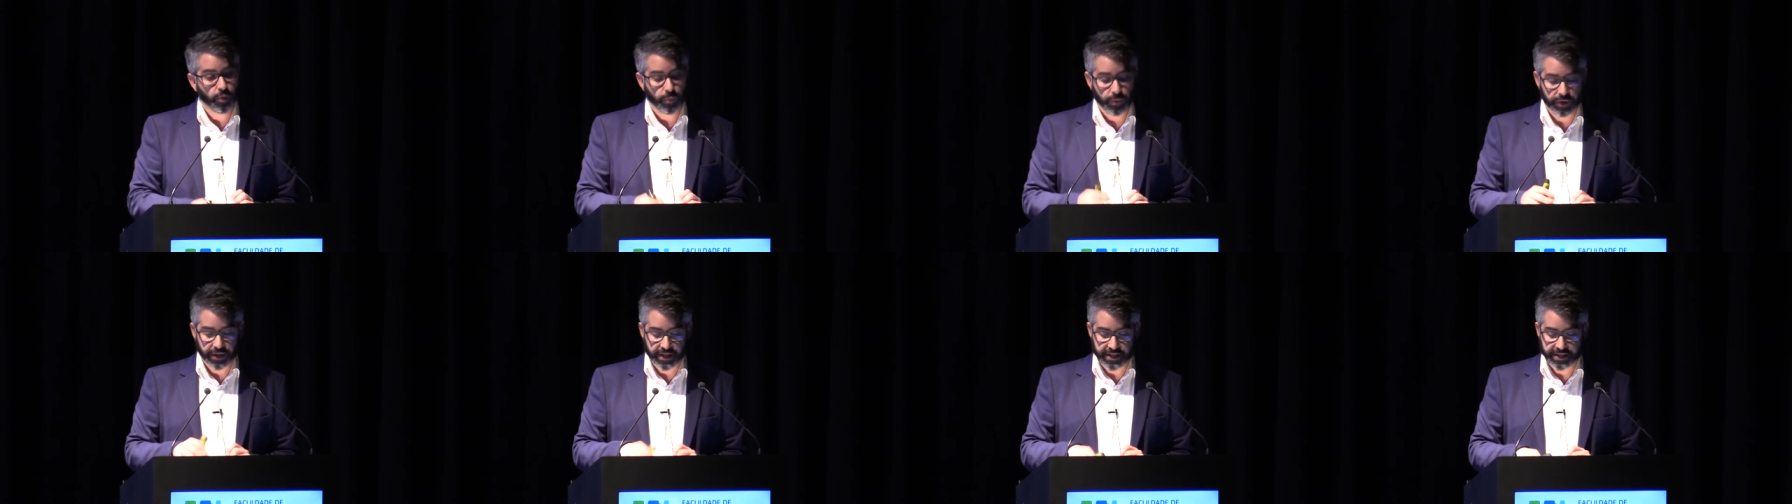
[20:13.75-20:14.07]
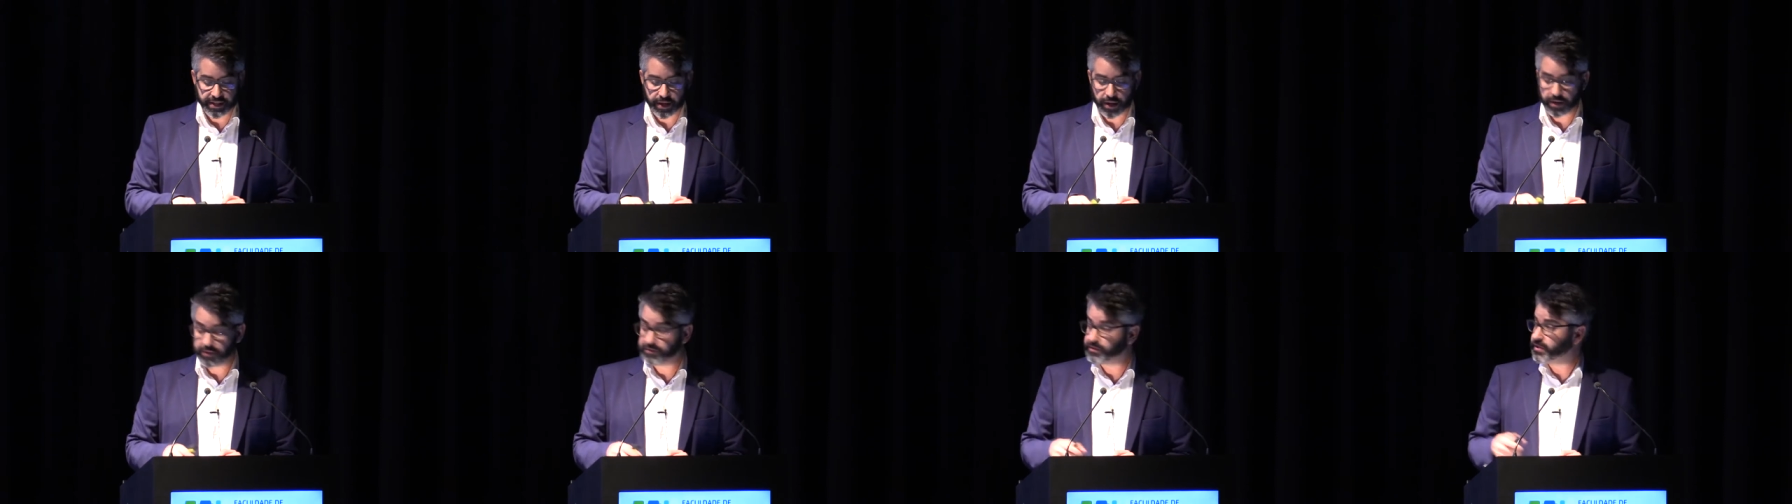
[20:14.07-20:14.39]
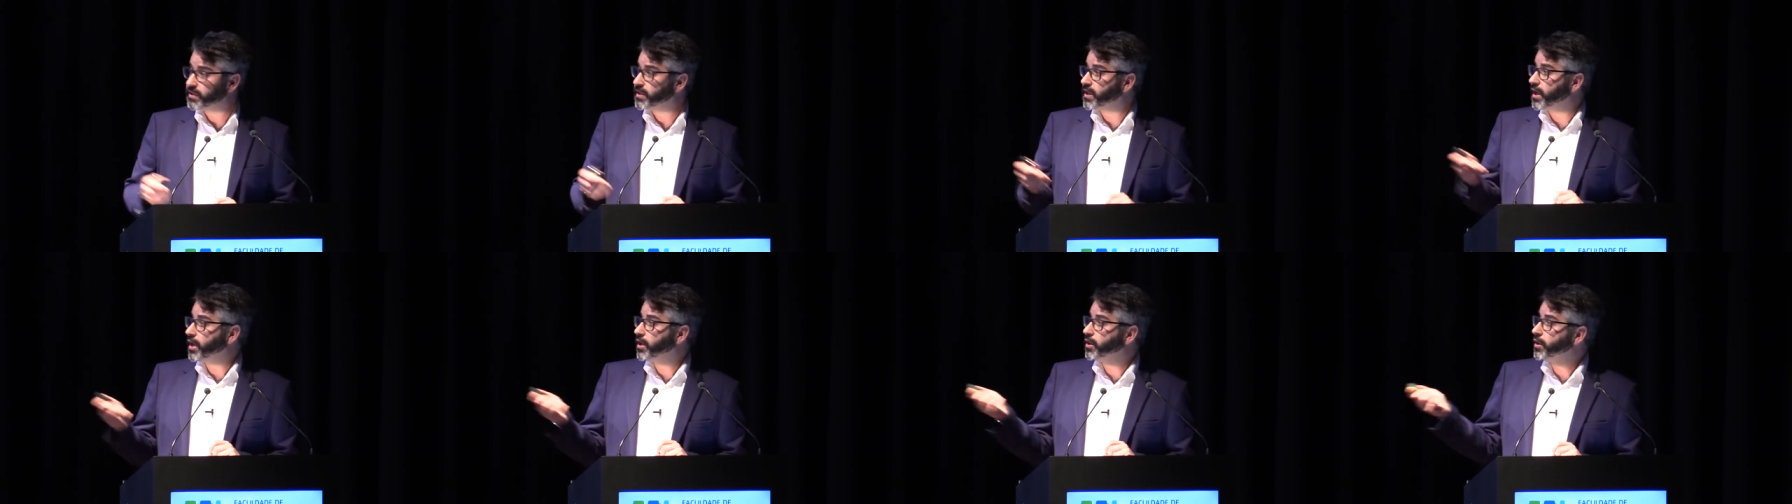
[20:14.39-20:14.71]
we
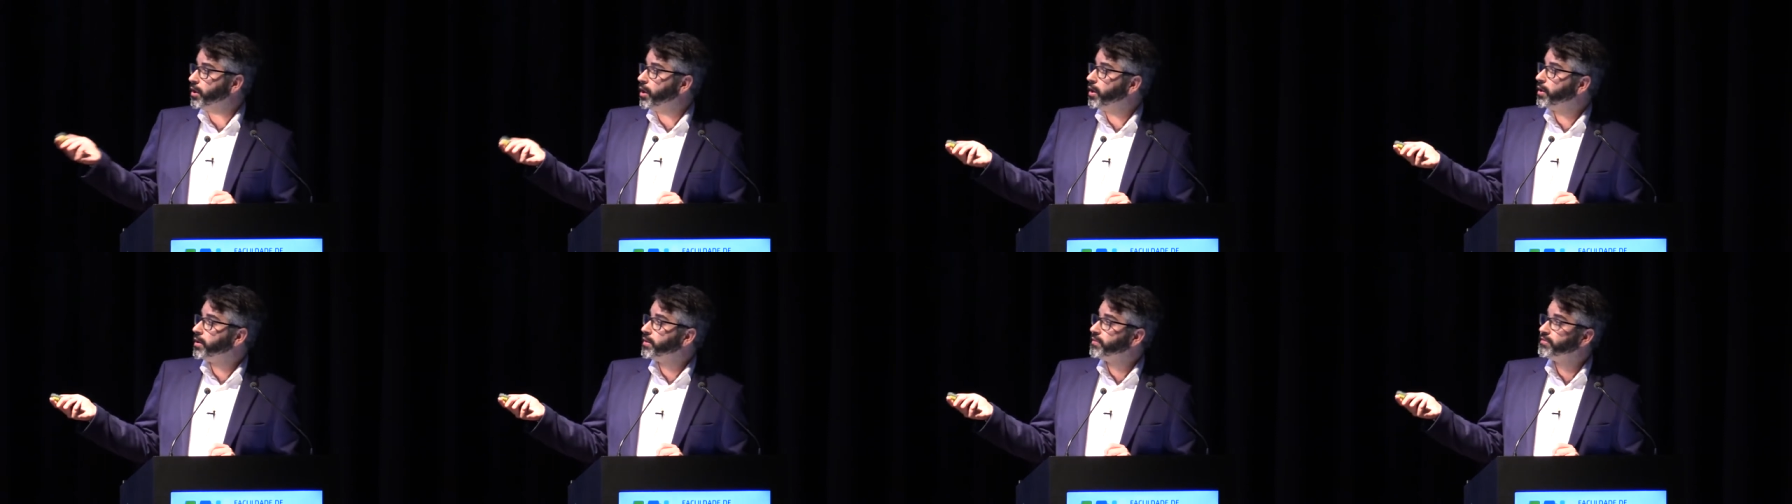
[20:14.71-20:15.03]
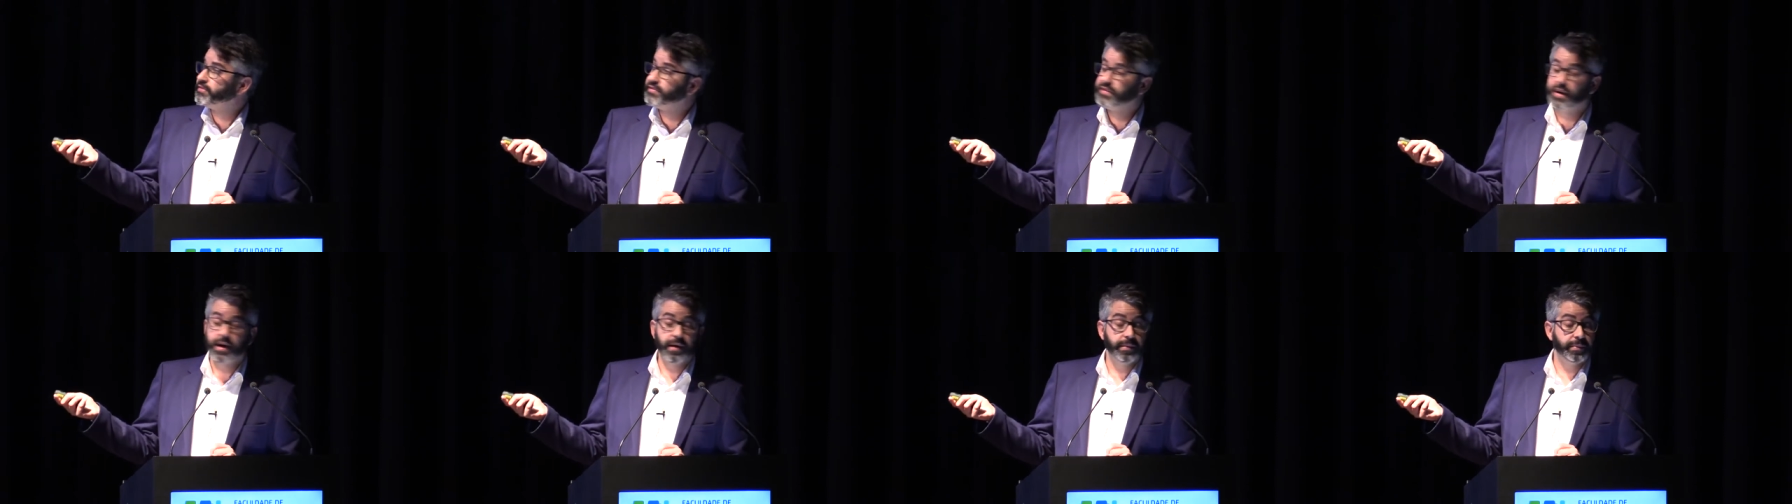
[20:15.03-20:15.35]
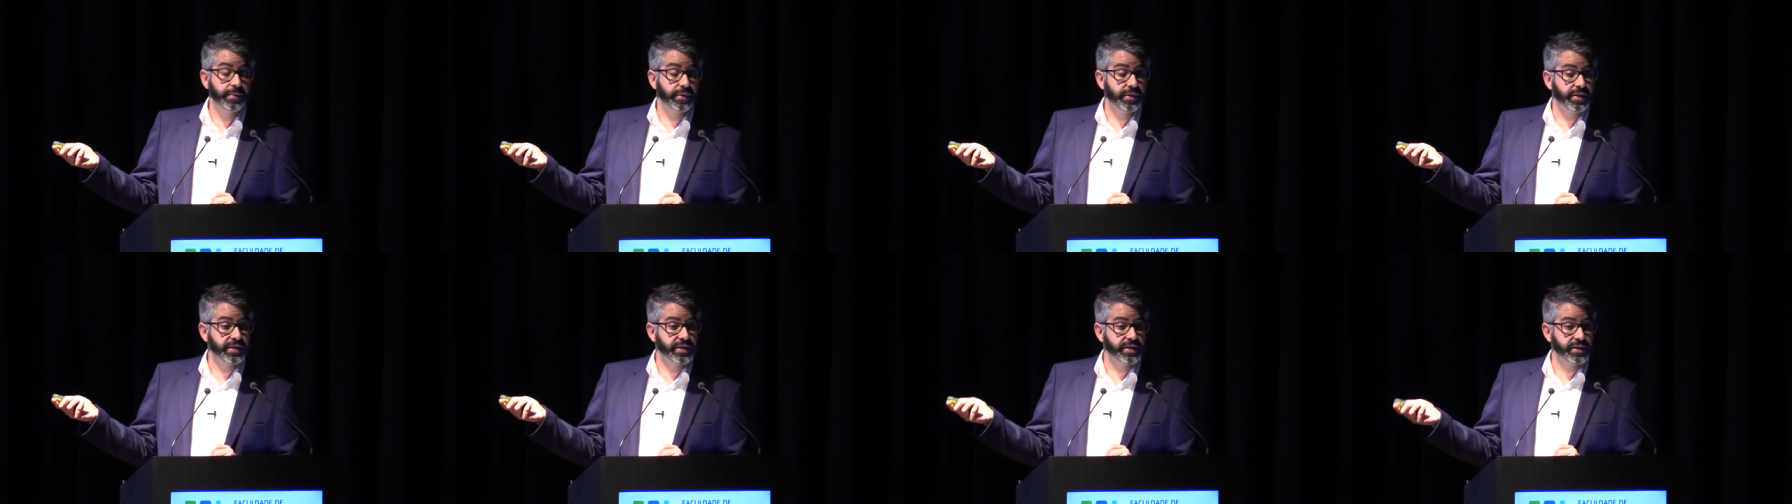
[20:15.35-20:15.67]
discovered a lot of
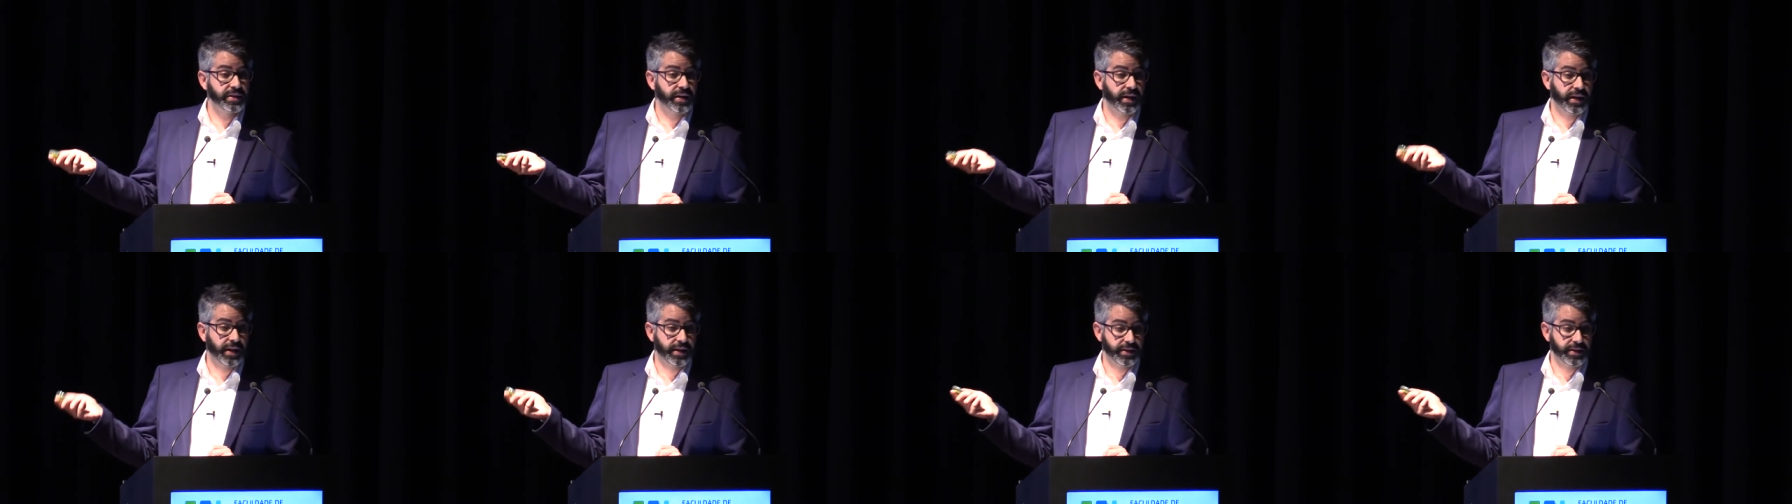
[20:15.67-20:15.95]
fibers,